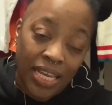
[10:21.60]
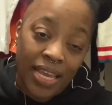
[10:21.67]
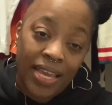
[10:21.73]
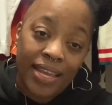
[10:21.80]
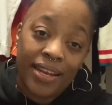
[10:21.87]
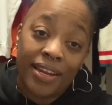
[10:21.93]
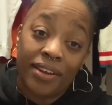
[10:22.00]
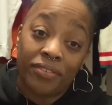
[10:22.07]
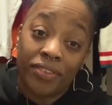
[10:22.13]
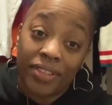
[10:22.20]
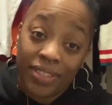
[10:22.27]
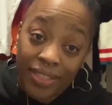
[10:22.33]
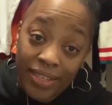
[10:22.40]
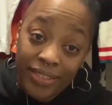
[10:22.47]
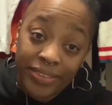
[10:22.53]

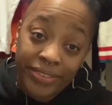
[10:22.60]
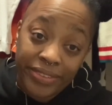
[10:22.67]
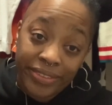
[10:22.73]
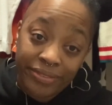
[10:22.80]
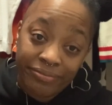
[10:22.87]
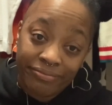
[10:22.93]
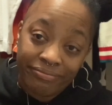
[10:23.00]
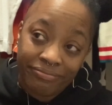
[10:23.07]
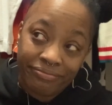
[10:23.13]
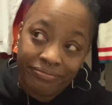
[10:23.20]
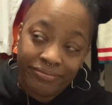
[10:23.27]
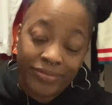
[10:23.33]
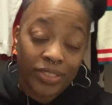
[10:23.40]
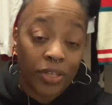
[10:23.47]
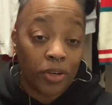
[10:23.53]
Nevertheless,
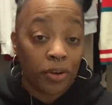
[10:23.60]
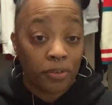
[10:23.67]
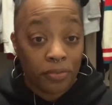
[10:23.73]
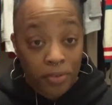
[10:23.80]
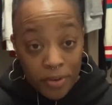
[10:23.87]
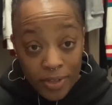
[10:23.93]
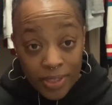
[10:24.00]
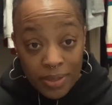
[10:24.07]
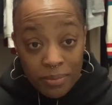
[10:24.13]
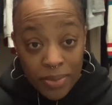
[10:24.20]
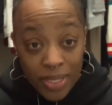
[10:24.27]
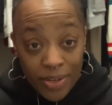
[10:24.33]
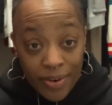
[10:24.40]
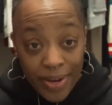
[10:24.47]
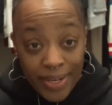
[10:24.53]
go forth and be
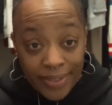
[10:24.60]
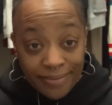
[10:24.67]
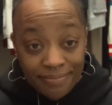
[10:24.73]
great.